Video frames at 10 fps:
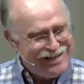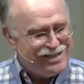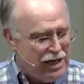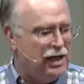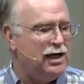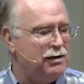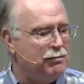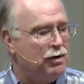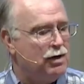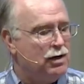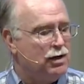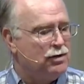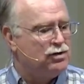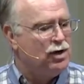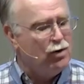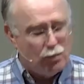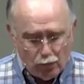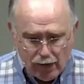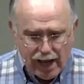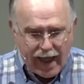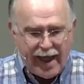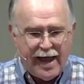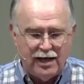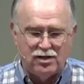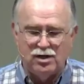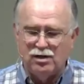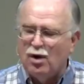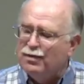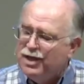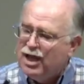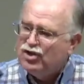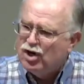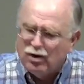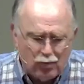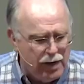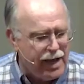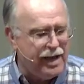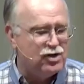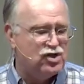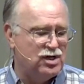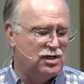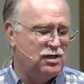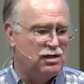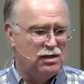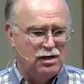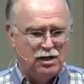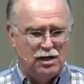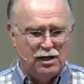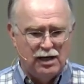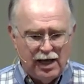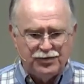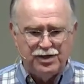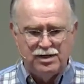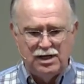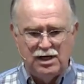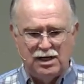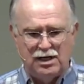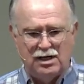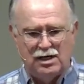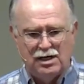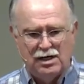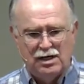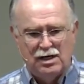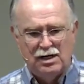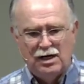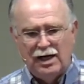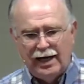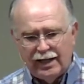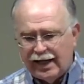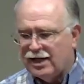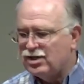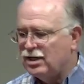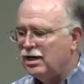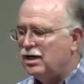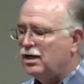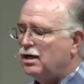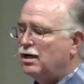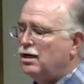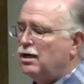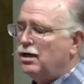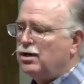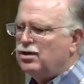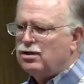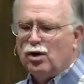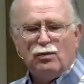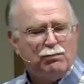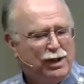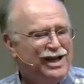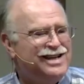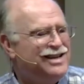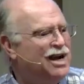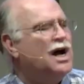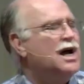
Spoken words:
Take time. Don't react. Don't knee-jerk reaction. Count to 10. And lastly, don't play